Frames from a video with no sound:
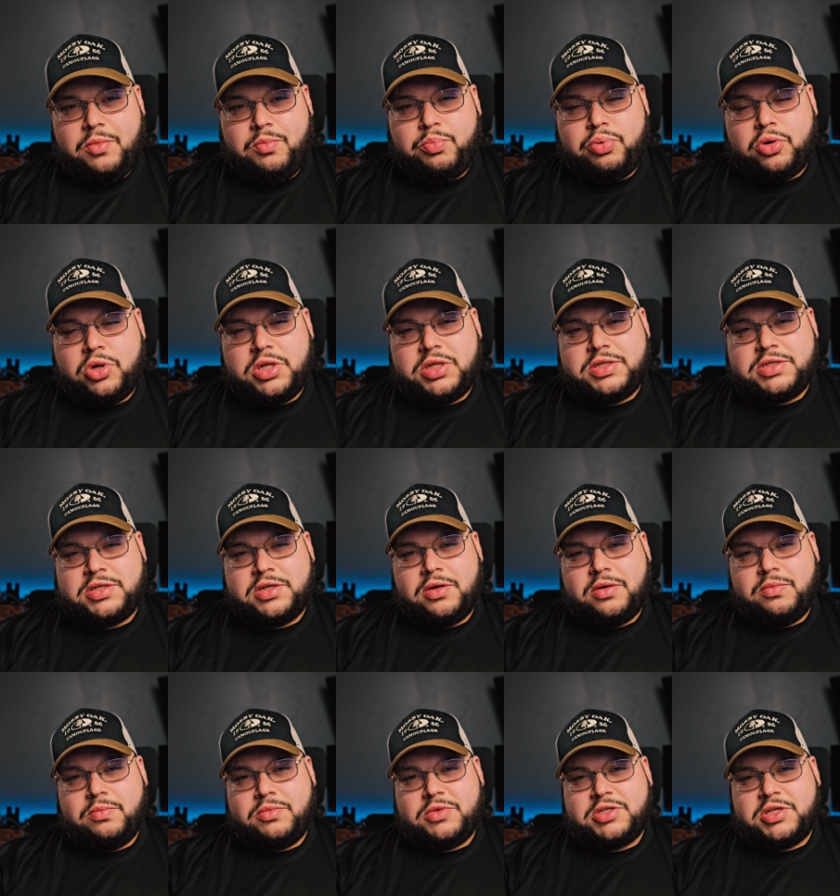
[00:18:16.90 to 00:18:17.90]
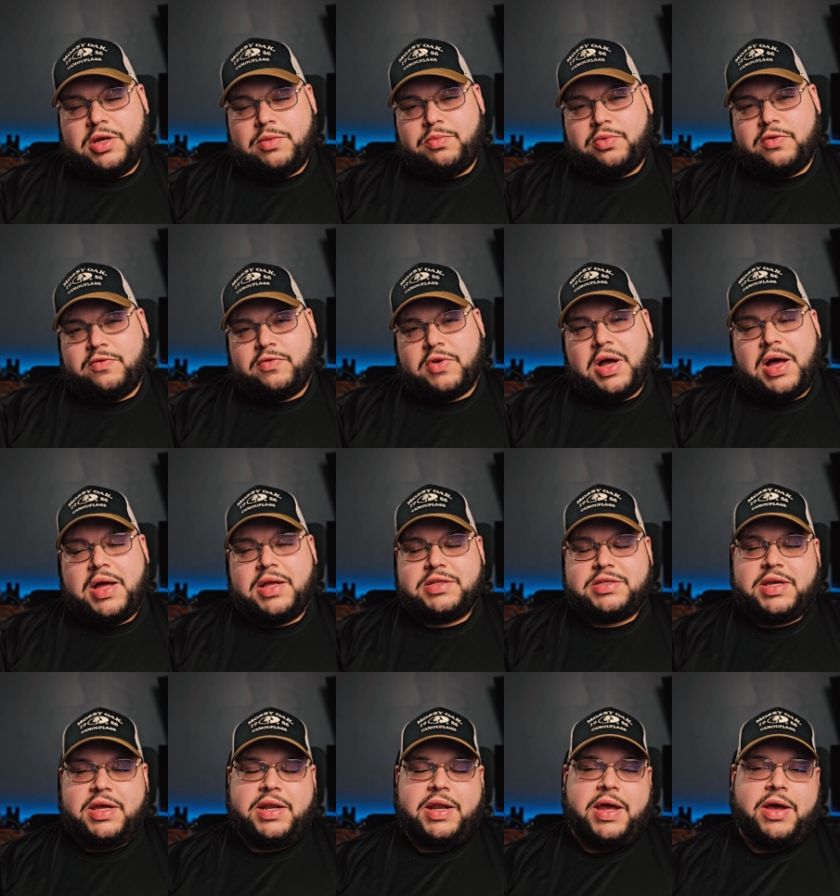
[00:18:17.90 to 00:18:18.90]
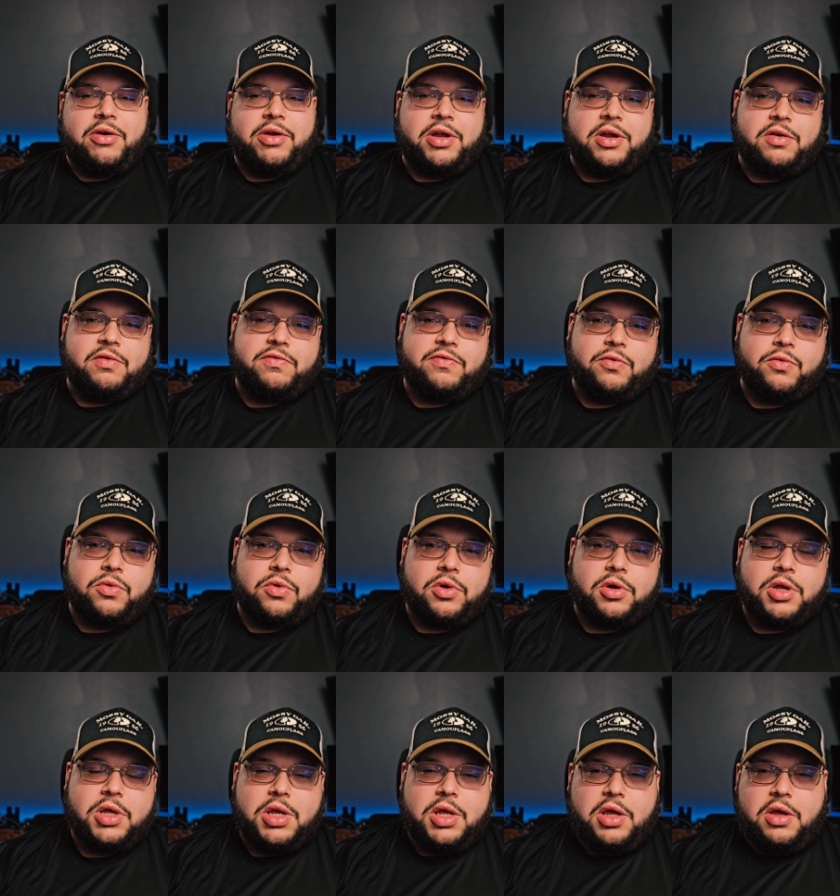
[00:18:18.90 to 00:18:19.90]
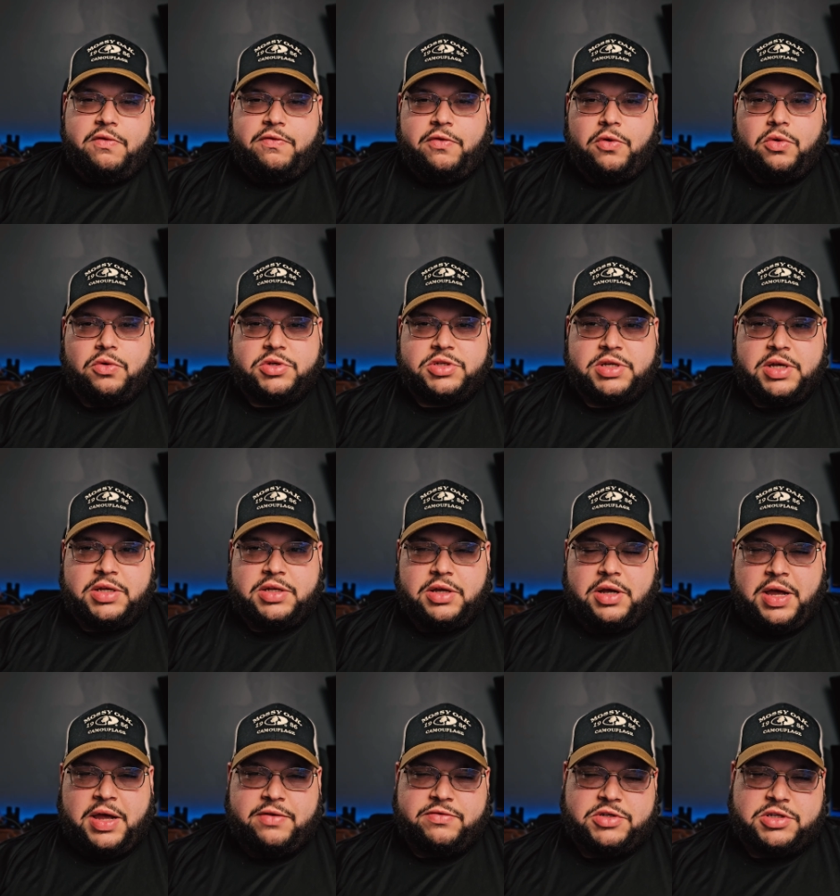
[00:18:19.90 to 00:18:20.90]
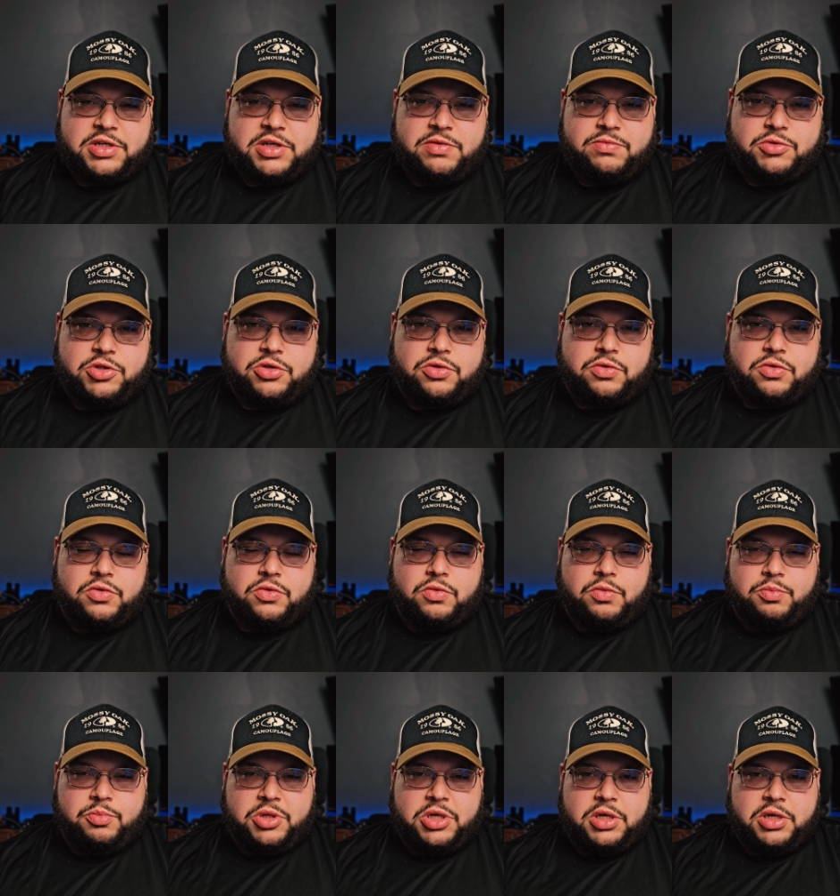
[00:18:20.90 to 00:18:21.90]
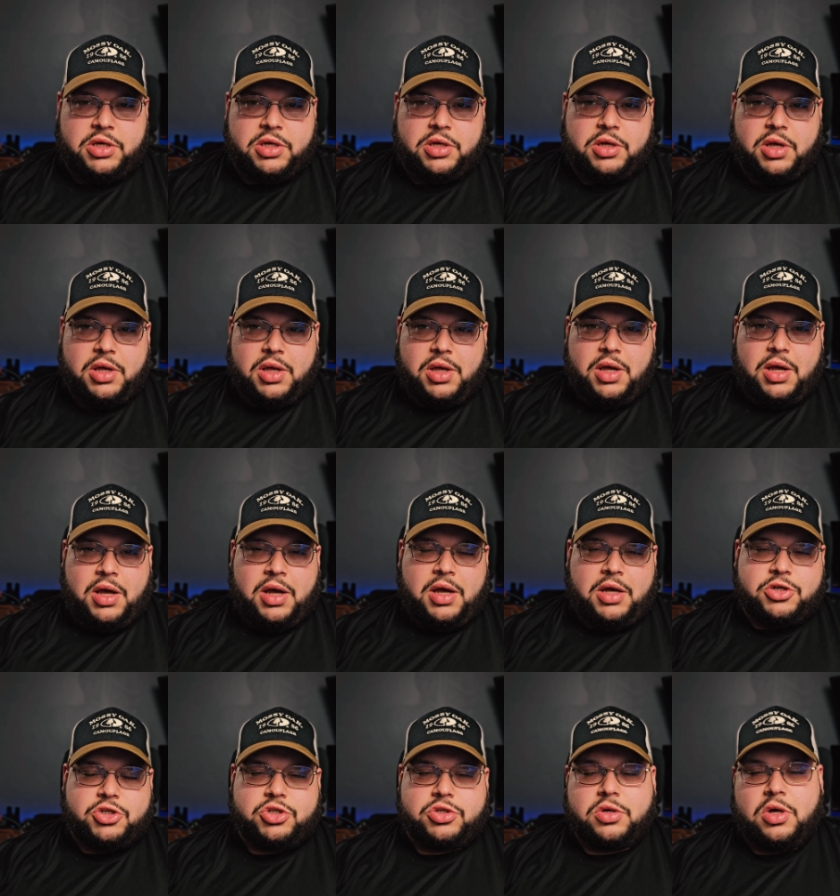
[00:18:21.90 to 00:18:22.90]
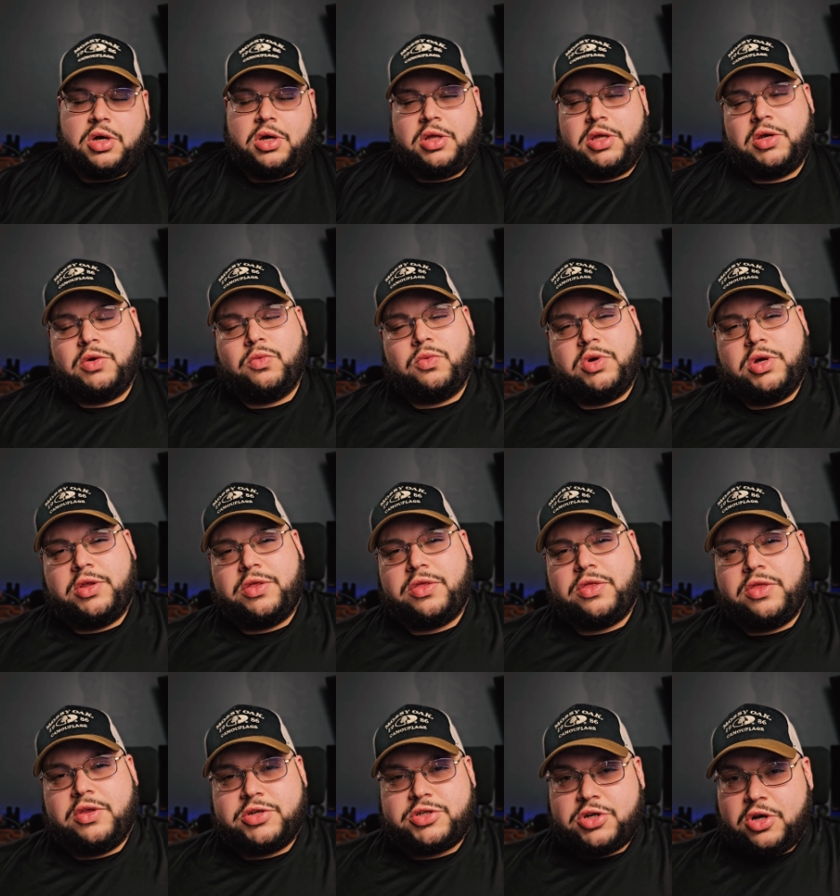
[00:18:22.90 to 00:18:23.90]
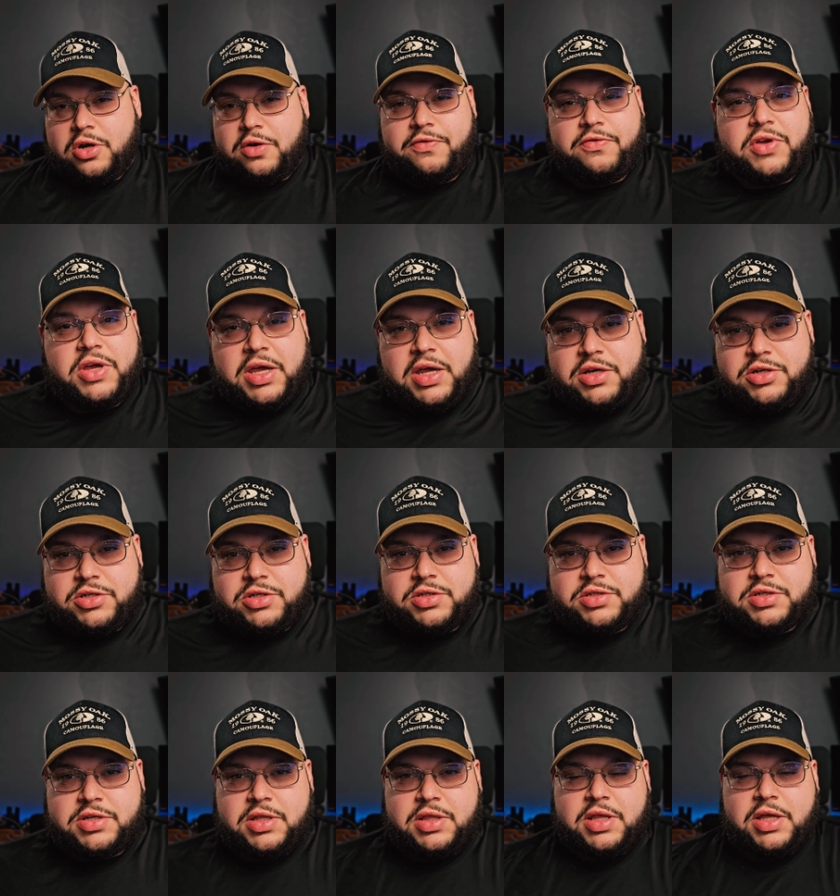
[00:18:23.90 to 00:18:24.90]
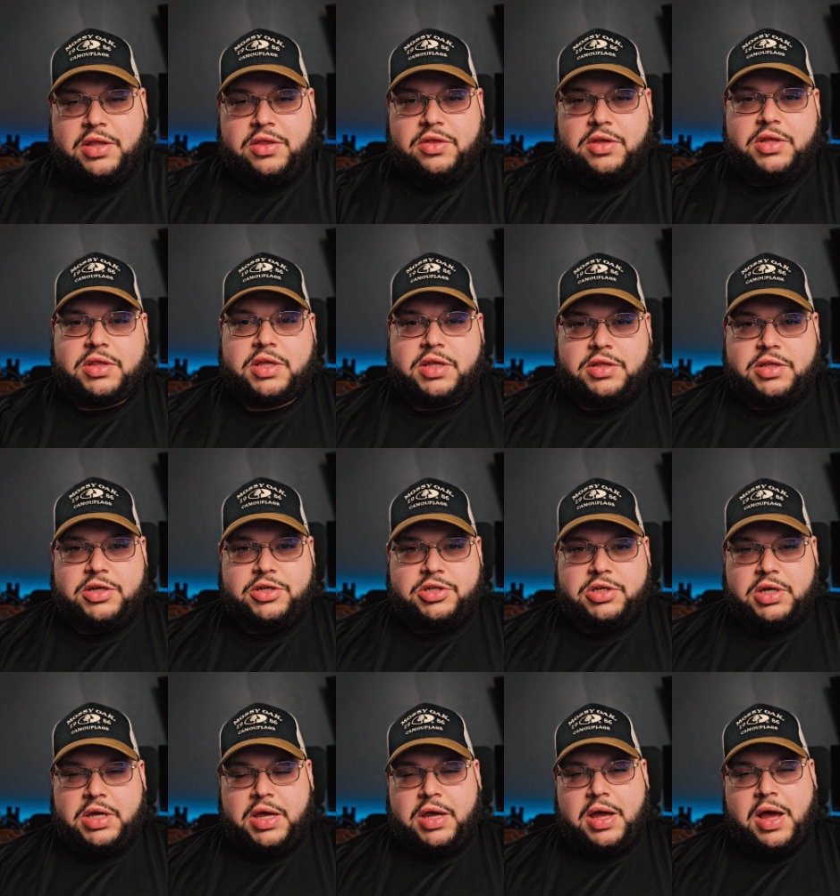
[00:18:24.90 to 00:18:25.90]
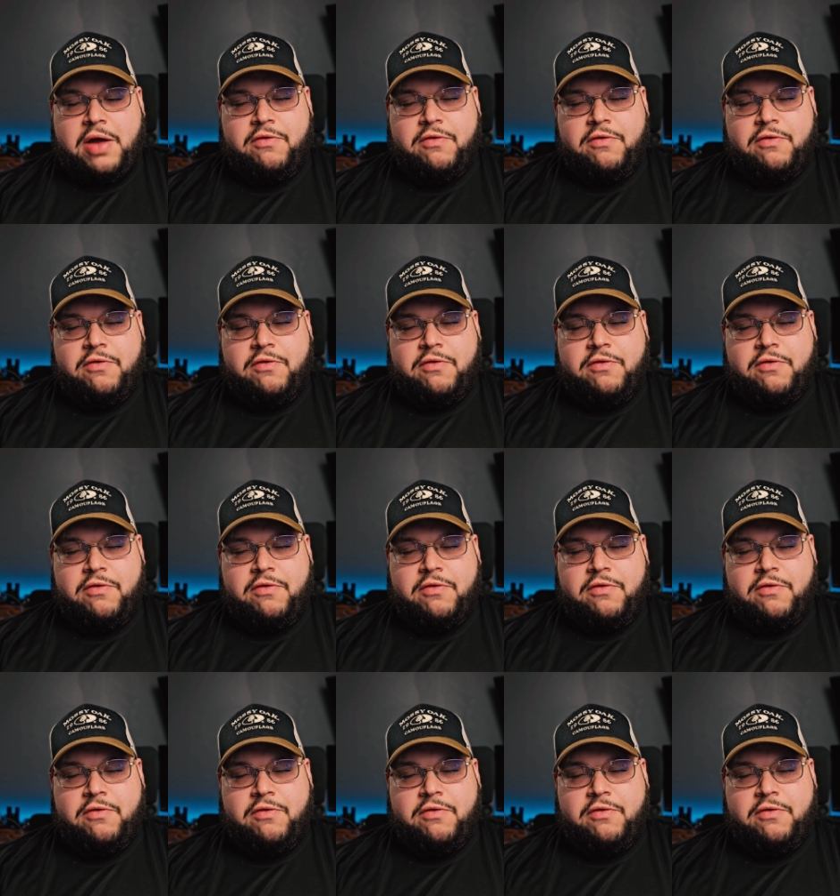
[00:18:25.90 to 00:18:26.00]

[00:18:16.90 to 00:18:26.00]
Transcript: put some type of content out here for folks that have seemed to be uh, struggling with the certifications that they think that they should get.